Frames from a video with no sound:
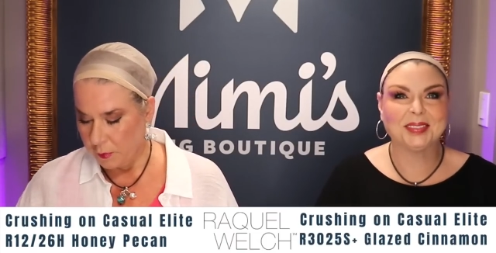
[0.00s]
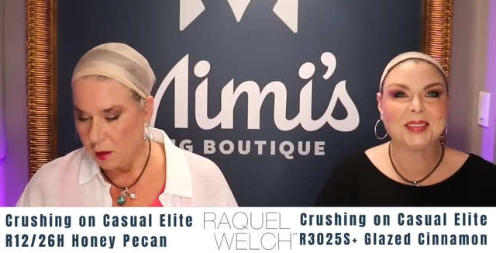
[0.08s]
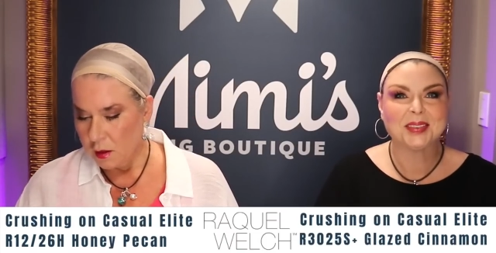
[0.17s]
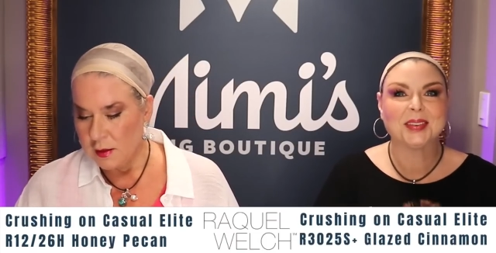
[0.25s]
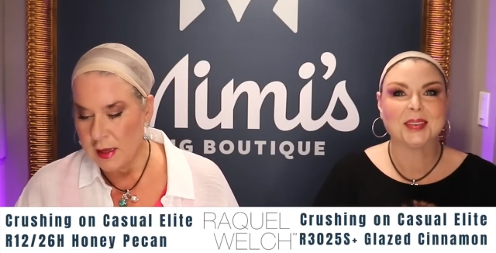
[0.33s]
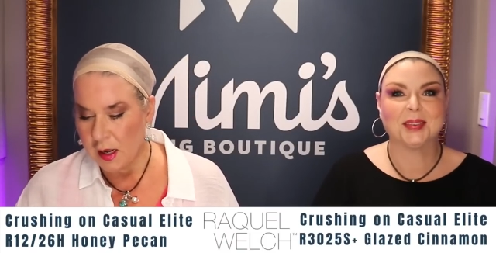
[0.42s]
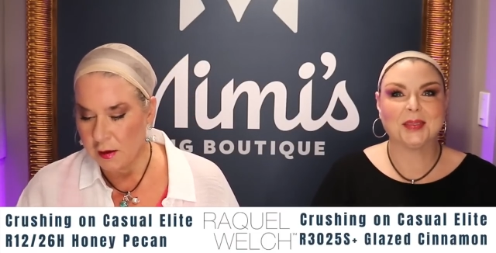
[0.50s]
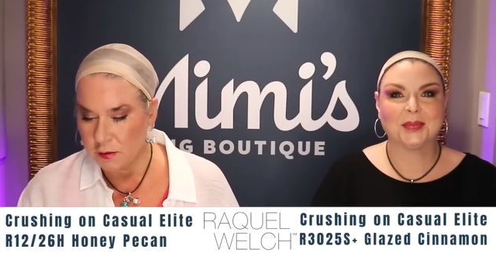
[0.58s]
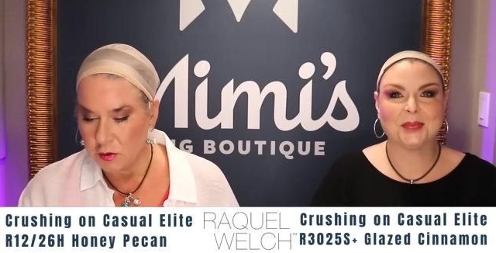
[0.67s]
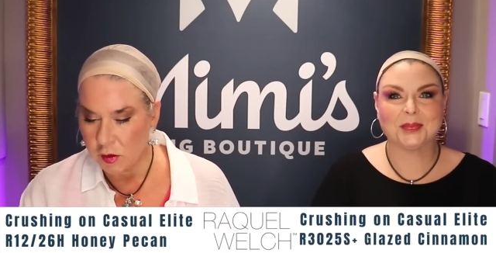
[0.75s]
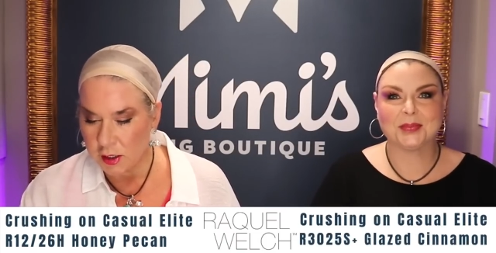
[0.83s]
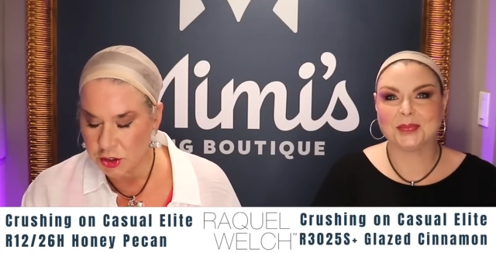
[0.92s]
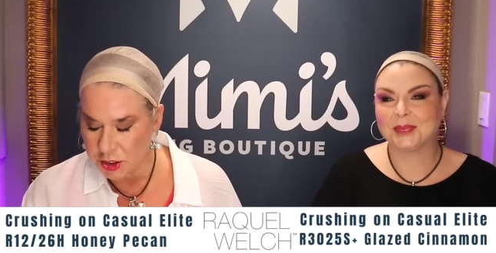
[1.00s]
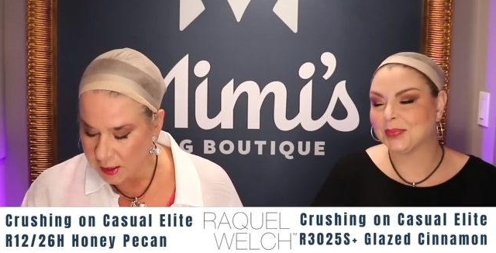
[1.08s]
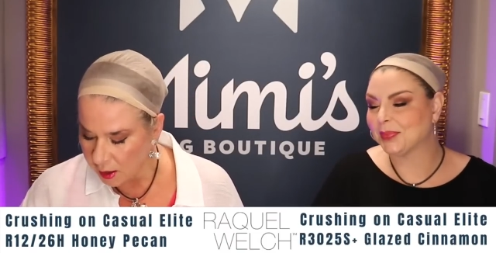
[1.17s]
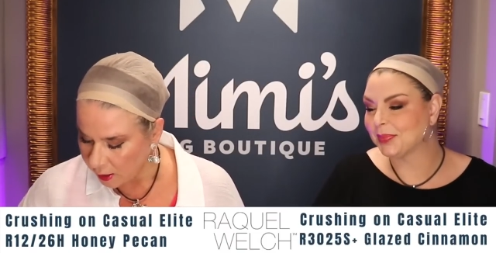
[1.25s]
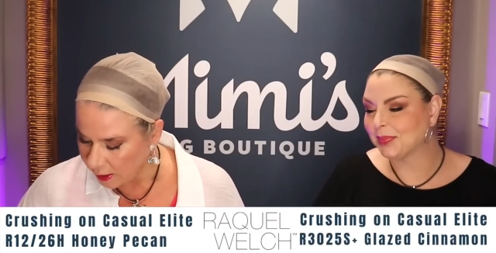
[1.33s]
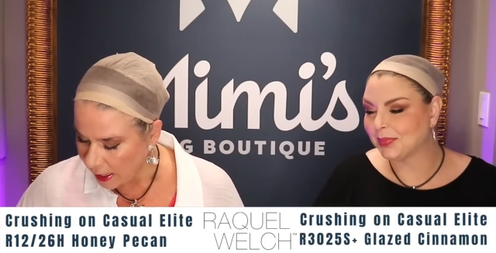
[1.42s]
Speaker 1: Now, Crushing
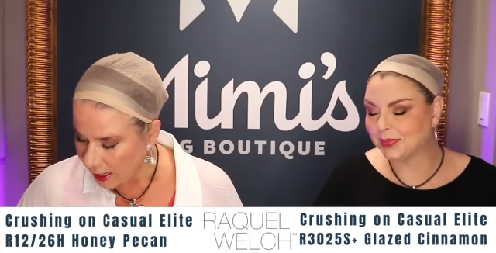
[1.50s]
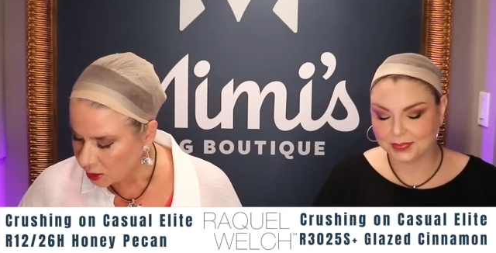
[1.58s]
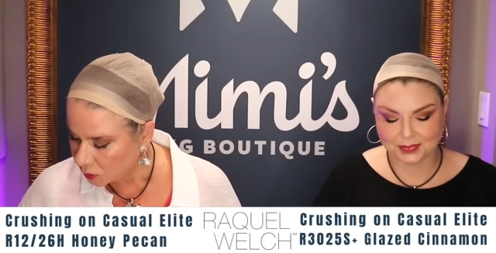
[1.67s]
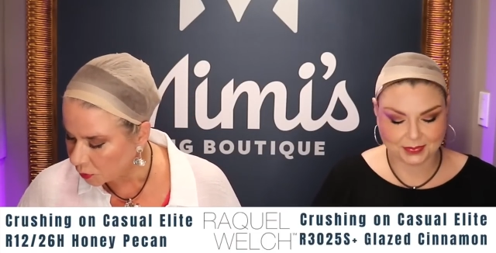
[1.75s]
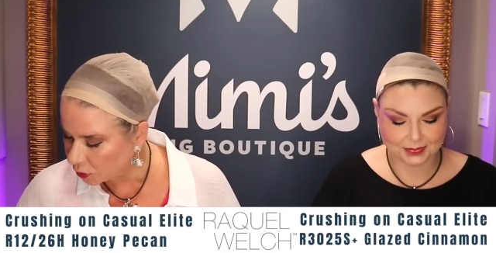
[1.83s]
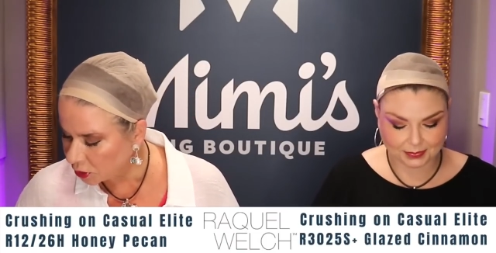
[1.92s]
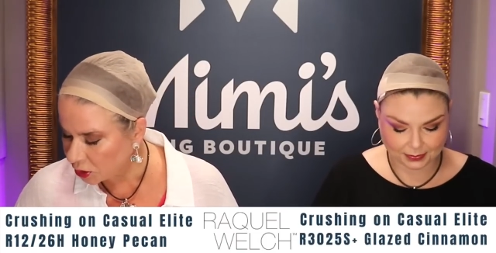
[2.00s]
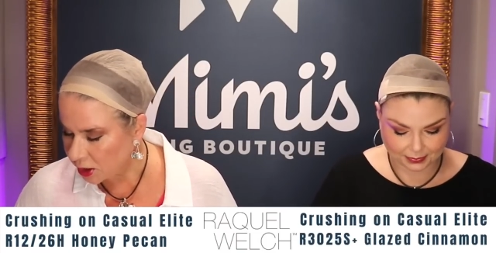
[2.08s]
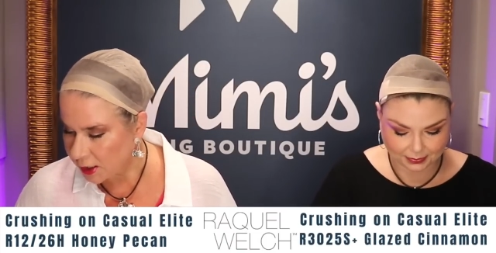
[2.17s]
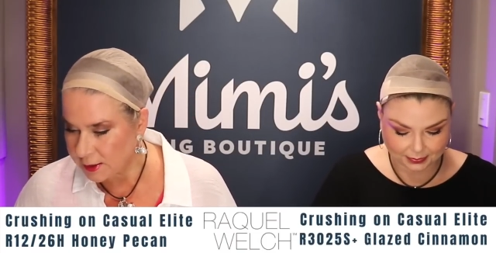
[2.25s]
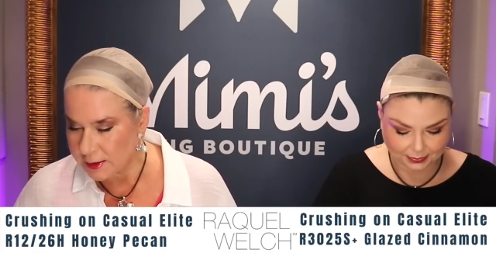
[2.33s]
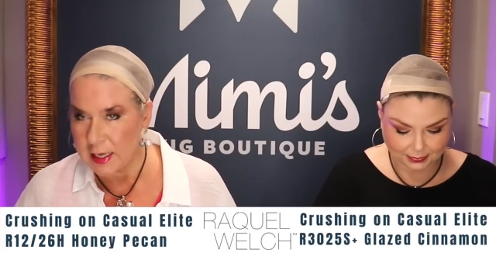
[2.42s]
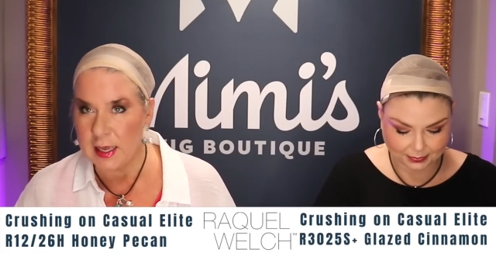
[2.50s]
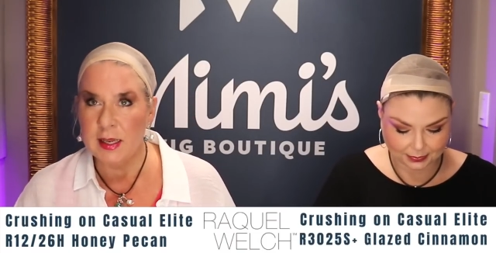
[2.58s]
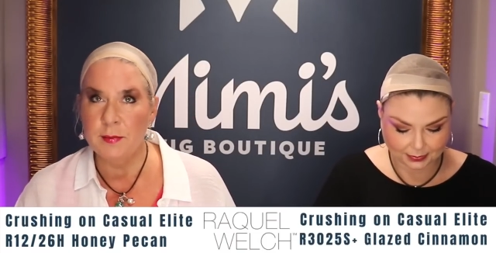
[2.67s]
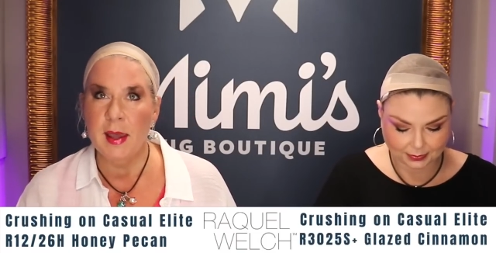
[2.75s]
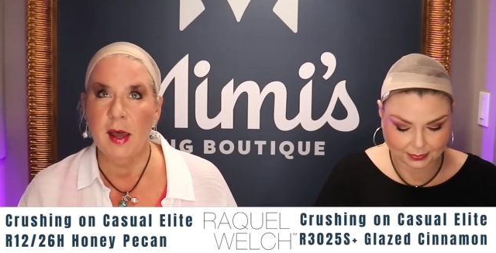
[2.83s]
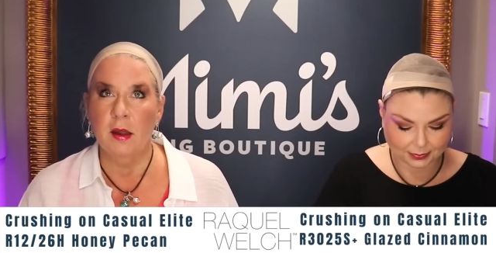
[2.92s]
on Casual just came
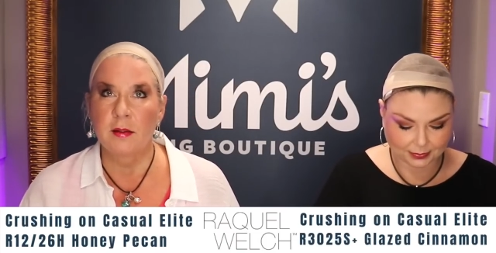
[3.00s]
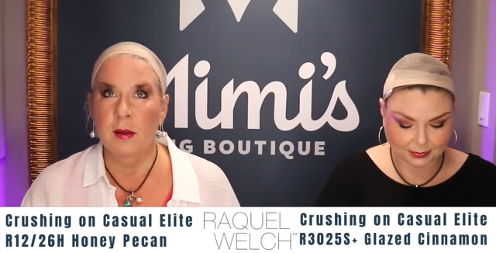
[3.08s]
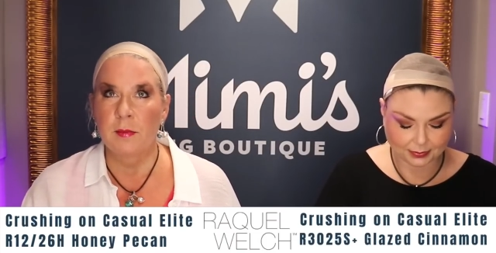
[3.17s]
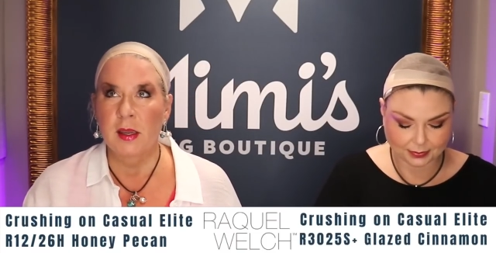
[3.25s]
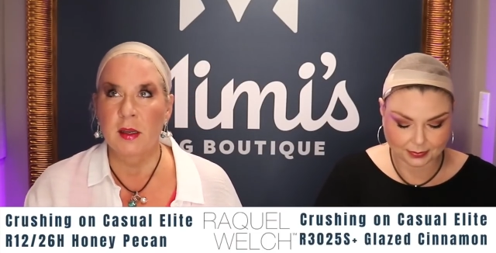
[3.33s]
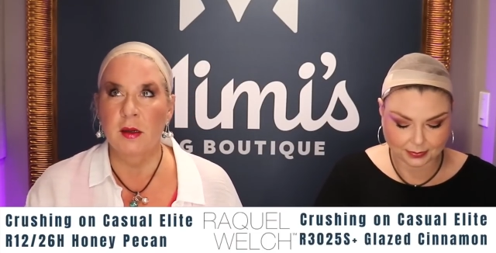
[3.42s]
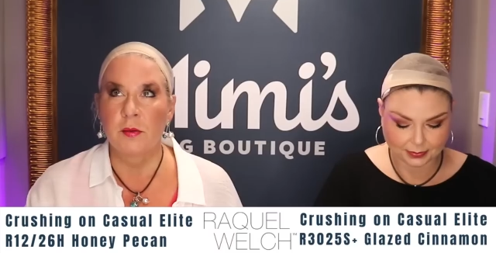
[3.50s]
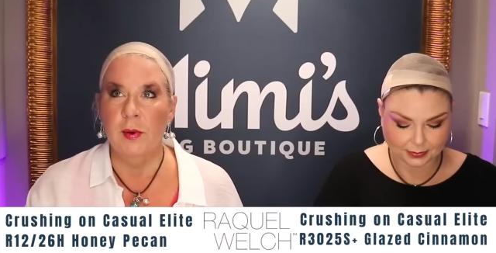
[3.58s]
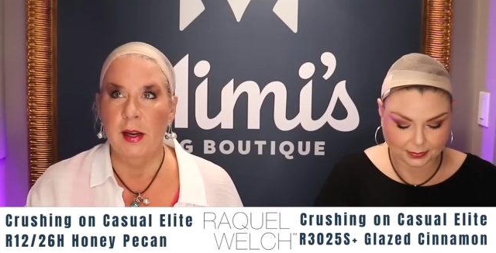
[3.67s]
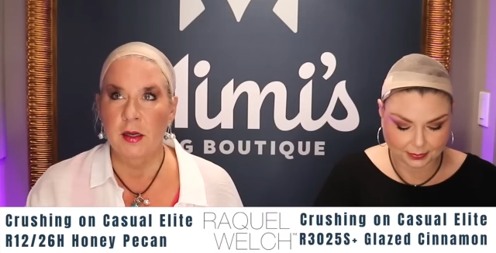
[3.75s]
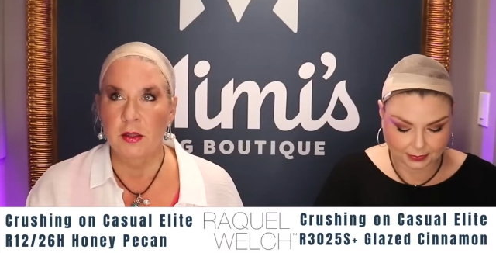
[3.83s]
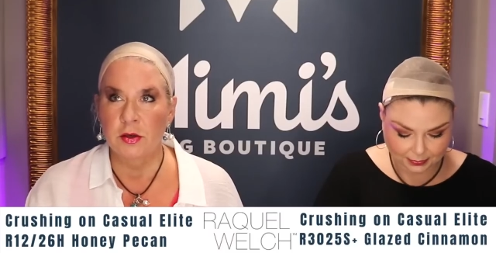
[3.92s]
out. They make a regular